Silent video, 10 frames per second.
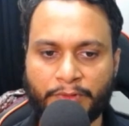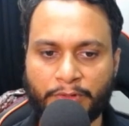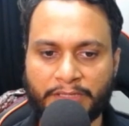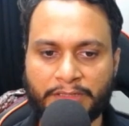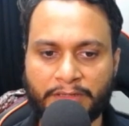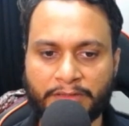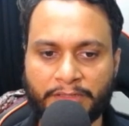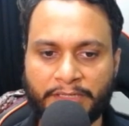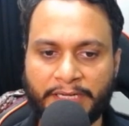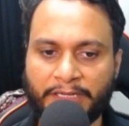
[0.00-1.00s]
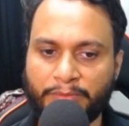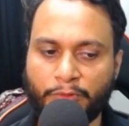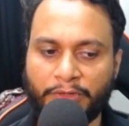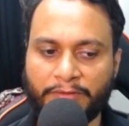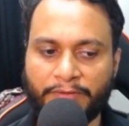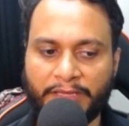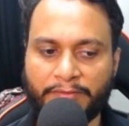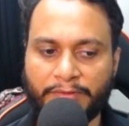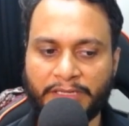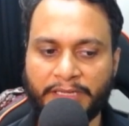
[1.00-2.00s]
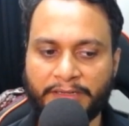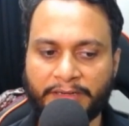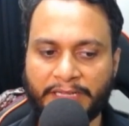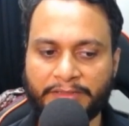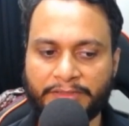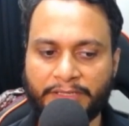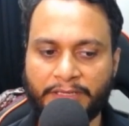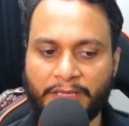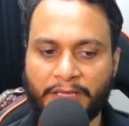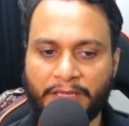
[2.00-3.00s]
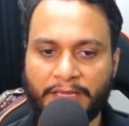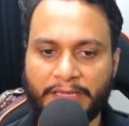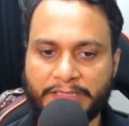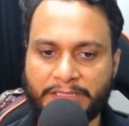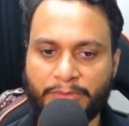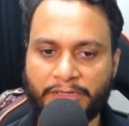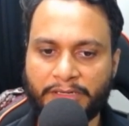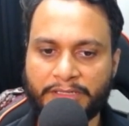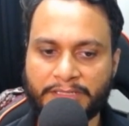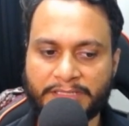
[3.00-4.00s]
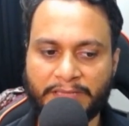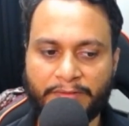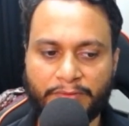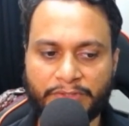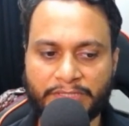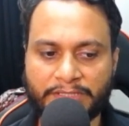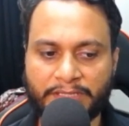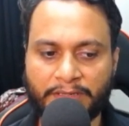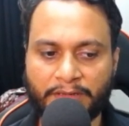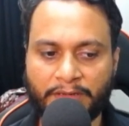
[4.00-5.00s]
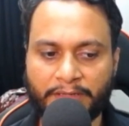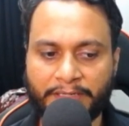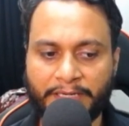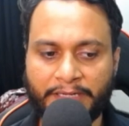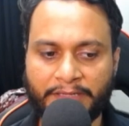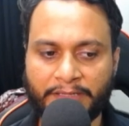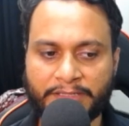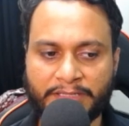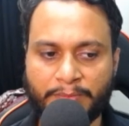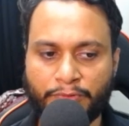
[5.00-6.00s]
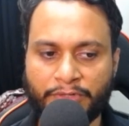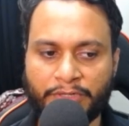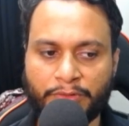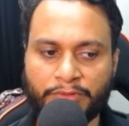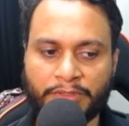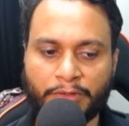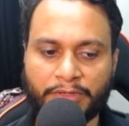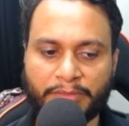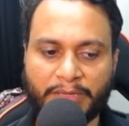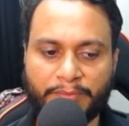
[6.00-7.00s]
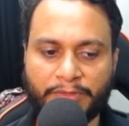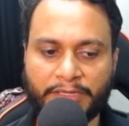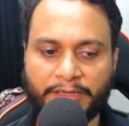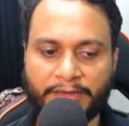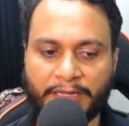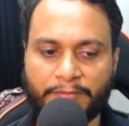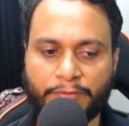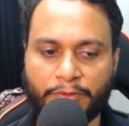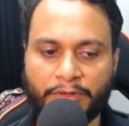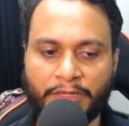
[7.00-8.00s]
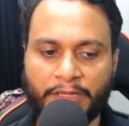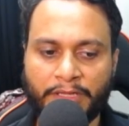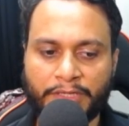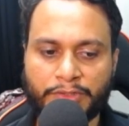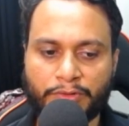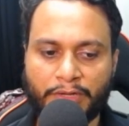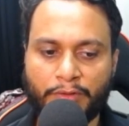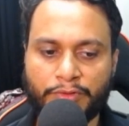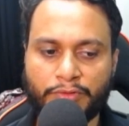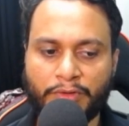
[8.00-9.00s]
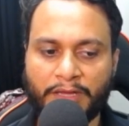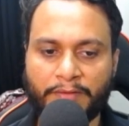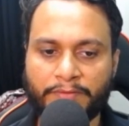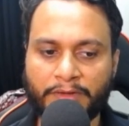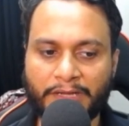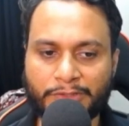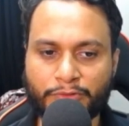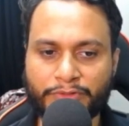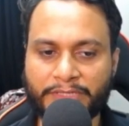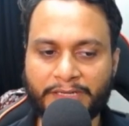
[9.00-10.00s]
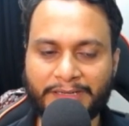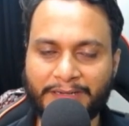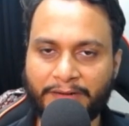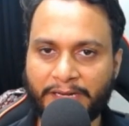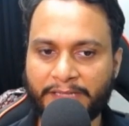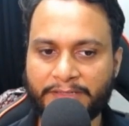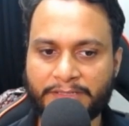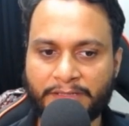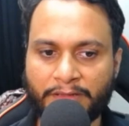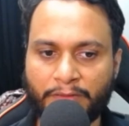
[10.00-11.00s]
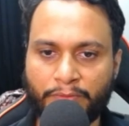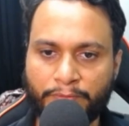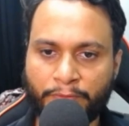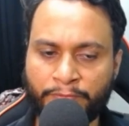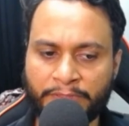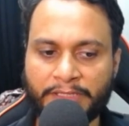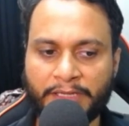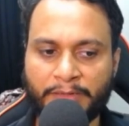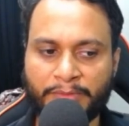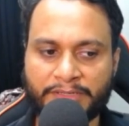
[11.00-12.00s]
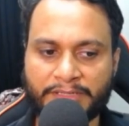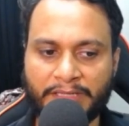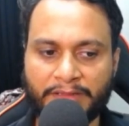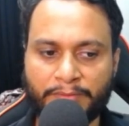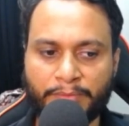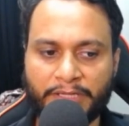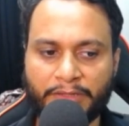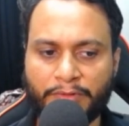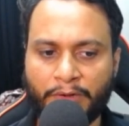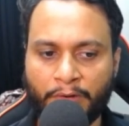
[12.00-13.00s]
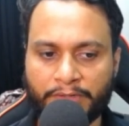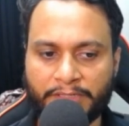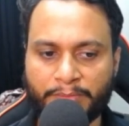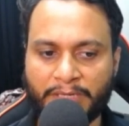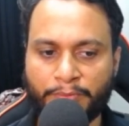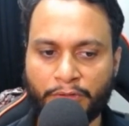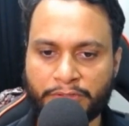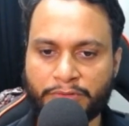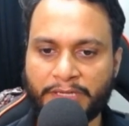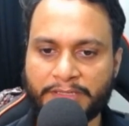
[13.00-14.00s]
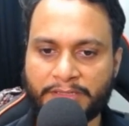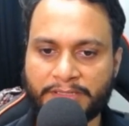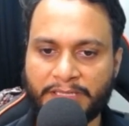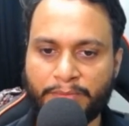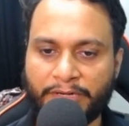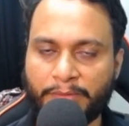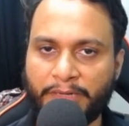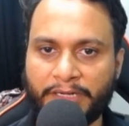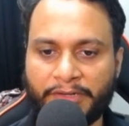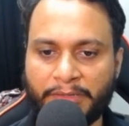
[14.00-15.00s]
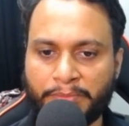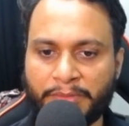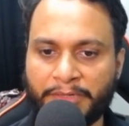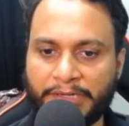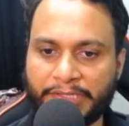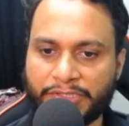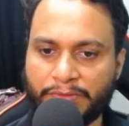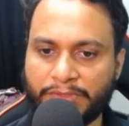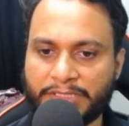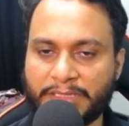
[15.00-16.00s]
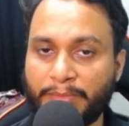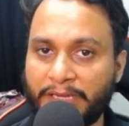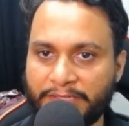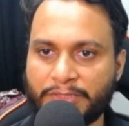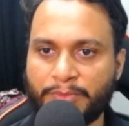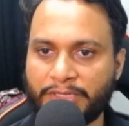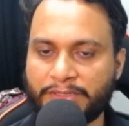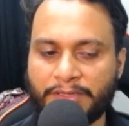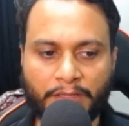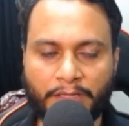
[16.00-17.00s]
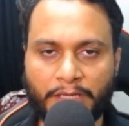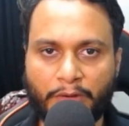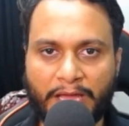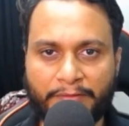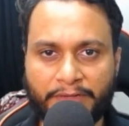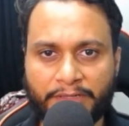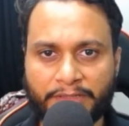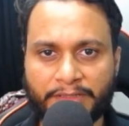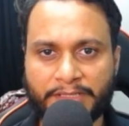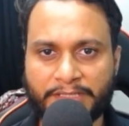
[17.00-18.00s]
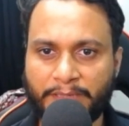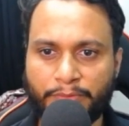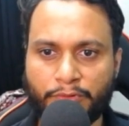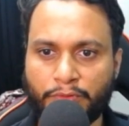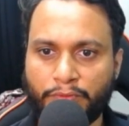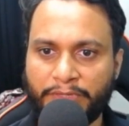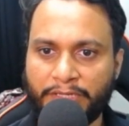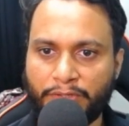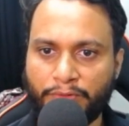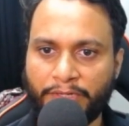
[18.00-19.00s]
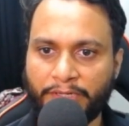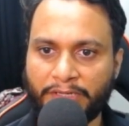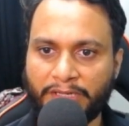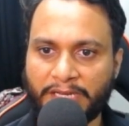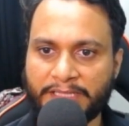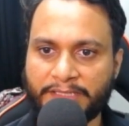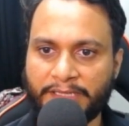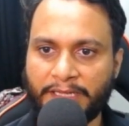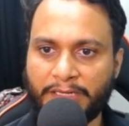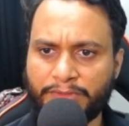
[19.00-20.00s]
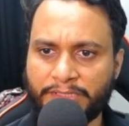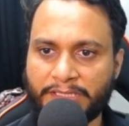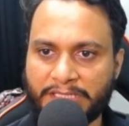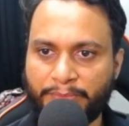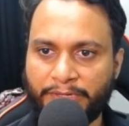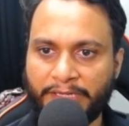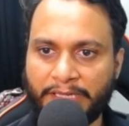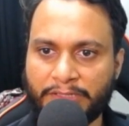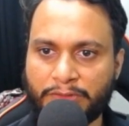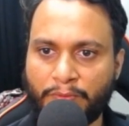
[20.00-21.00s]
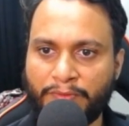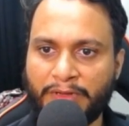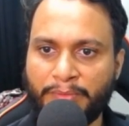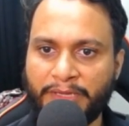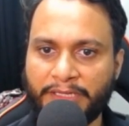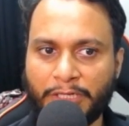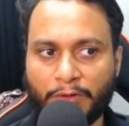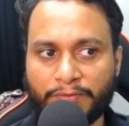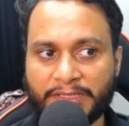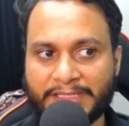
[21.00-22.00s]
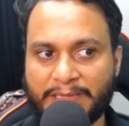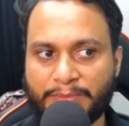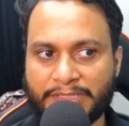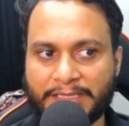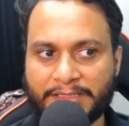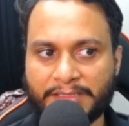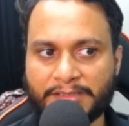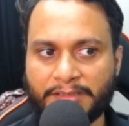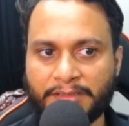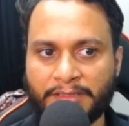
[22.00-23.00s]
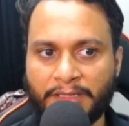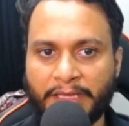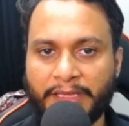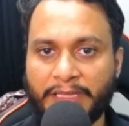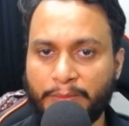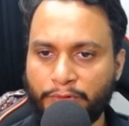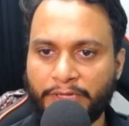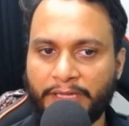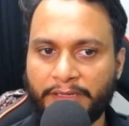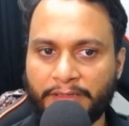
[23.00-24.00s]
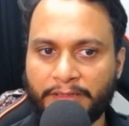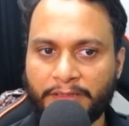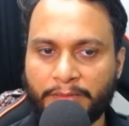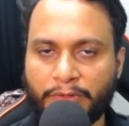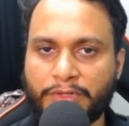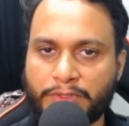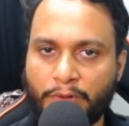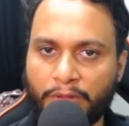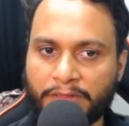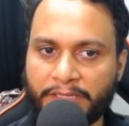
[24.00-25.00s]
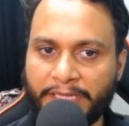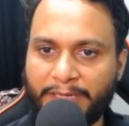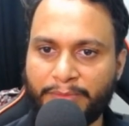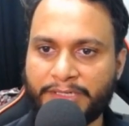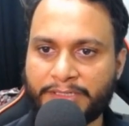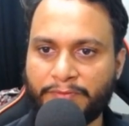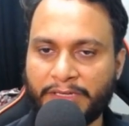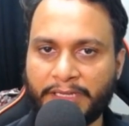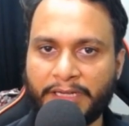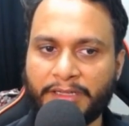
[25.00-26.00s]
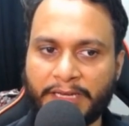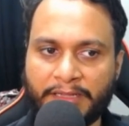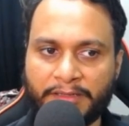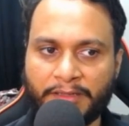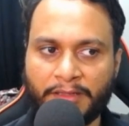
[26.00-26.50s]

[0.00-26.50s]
okay the third item going 5 will get a rank 3 and similarly the 7 which is in, uh, getting as input into the ordered map will get a rank 4 so now you have associated ranks for with the elements and by the way ordered map also has the same red black tree implementation which is a balanced bst now having done the step 2 we need to return our answer array which is a separate array so we will make it of the same size as the input array because all the elements will get a rank